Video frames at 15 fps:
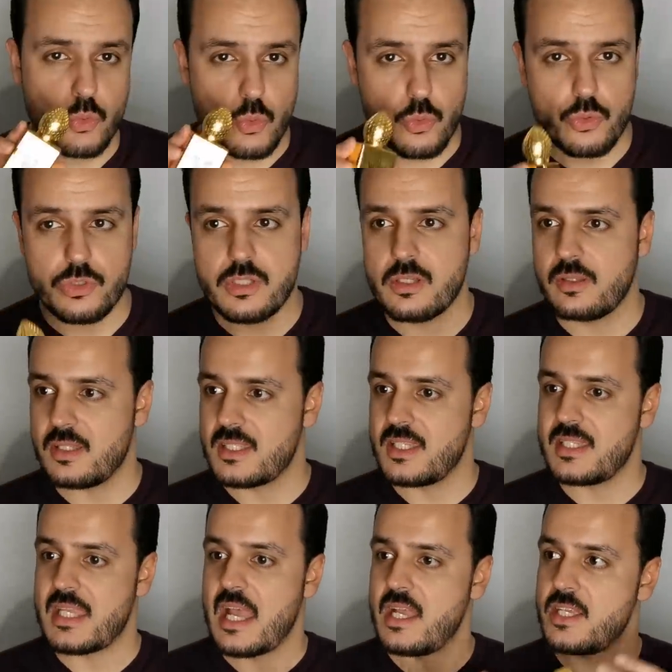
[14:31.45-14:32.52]
wood this
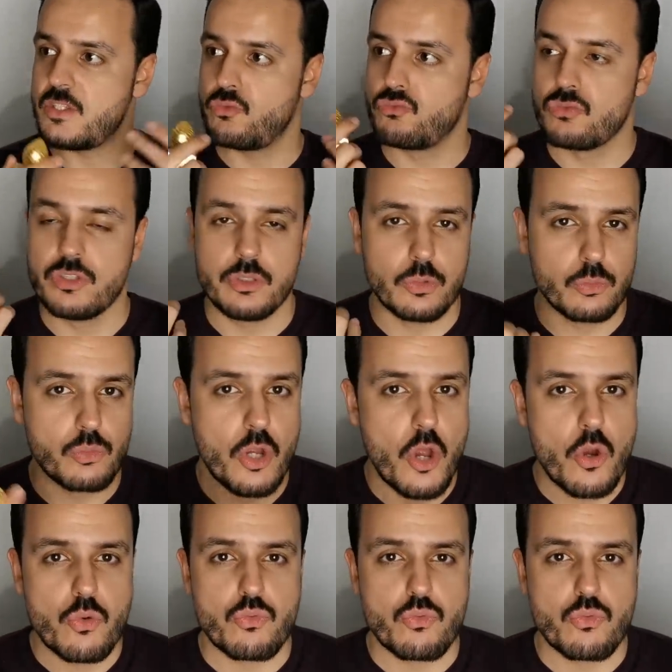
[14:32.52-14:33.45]
this has real